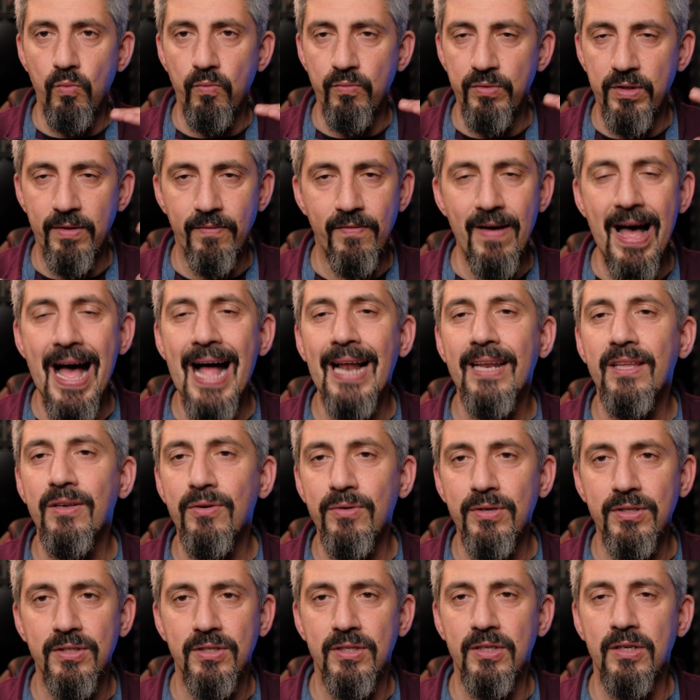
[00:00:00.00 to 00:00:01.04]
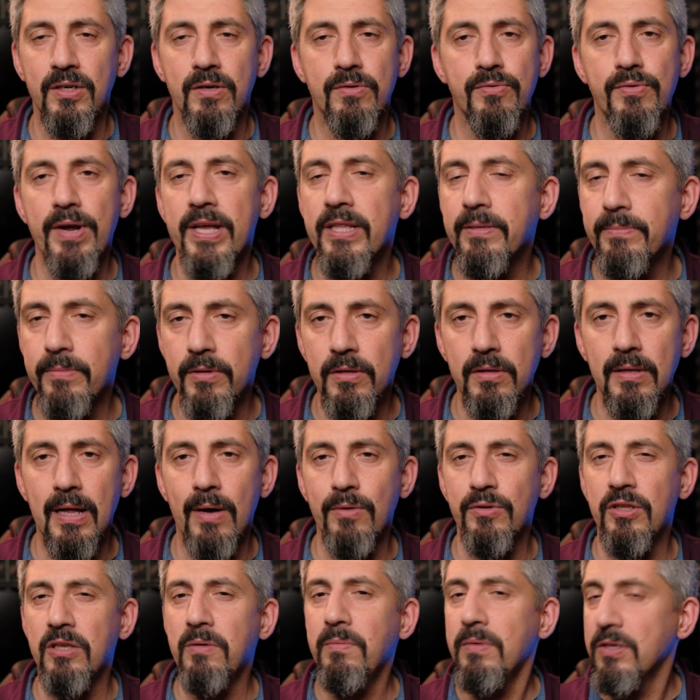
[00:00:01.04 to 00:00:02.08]
the value is incredible, how
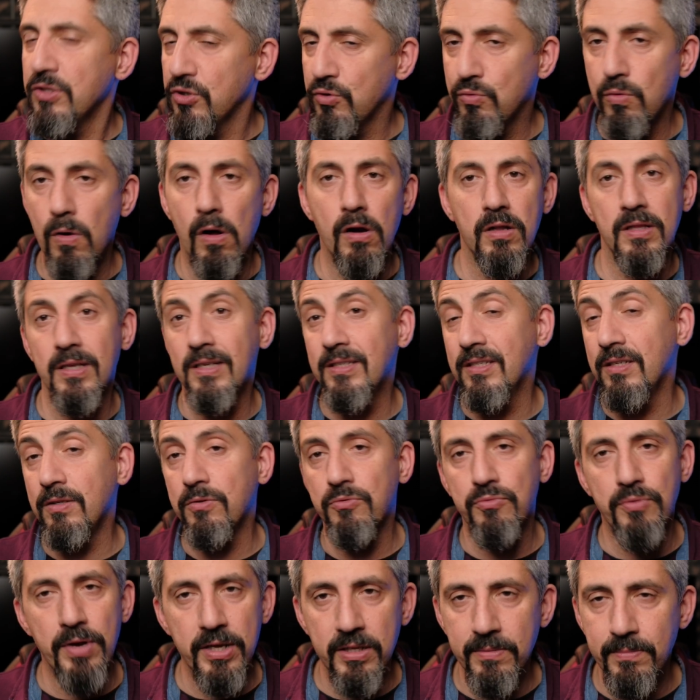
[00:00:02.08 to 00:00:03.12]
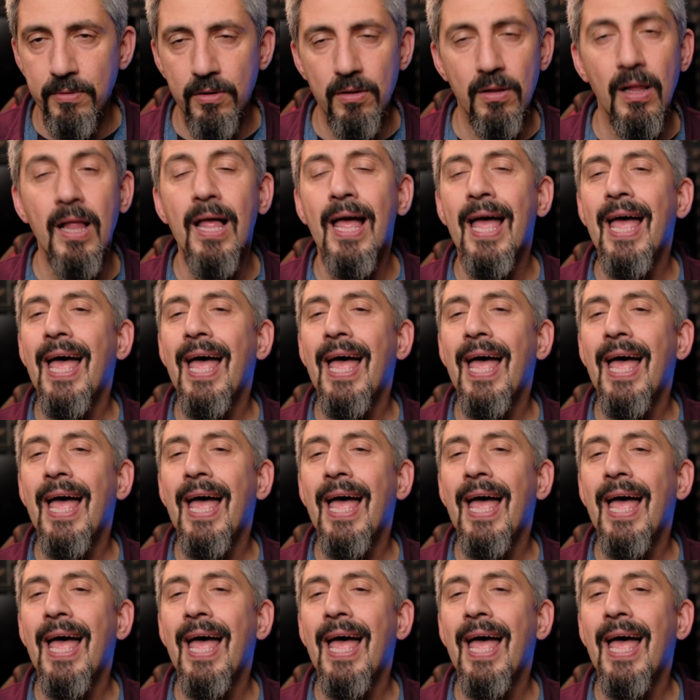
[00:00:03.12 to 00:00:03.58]
the image quality is incredible,